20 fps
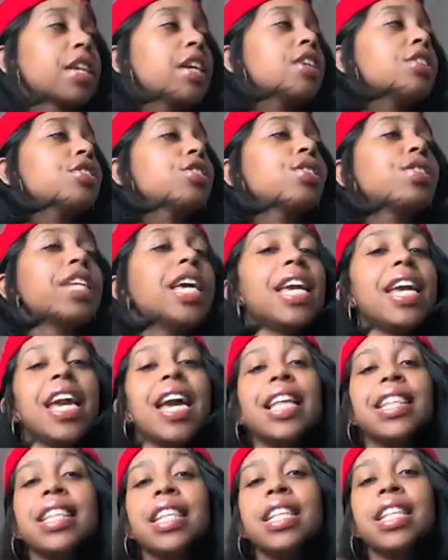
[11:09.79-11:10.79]
So they
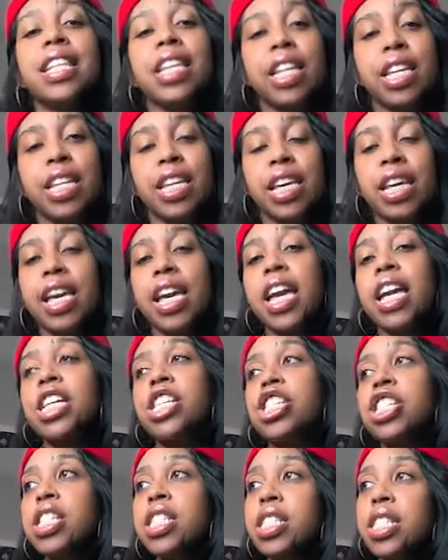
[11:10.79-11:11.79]
at the dinner, and
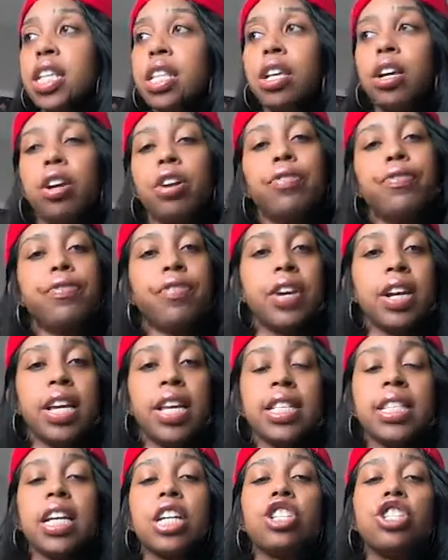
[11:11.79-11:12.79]
she's telling her
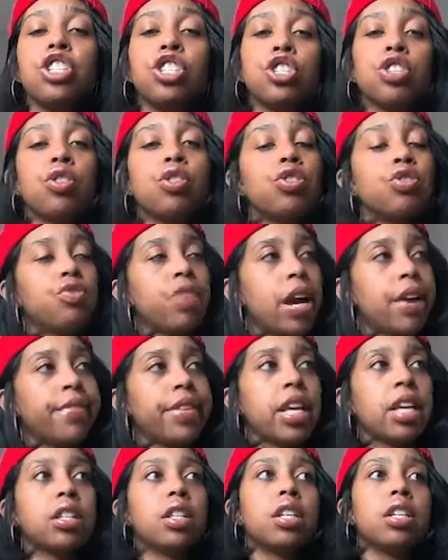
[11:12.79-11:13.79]
friends how she's gonna drive
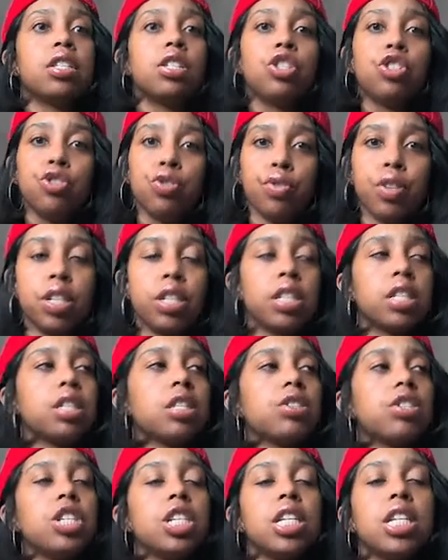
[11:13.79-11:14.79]
down there to Georgia so
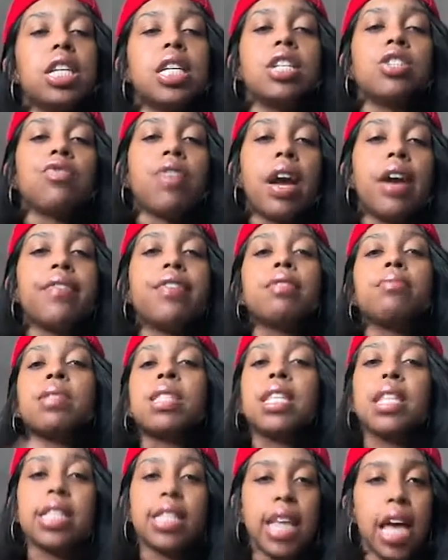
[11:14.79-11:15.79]
she can drive him to
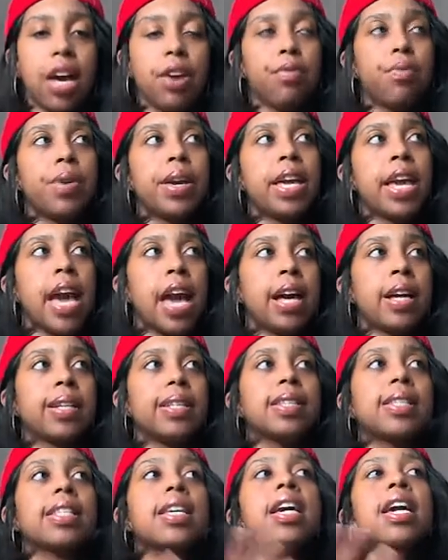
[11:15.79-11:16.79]
his halfway house.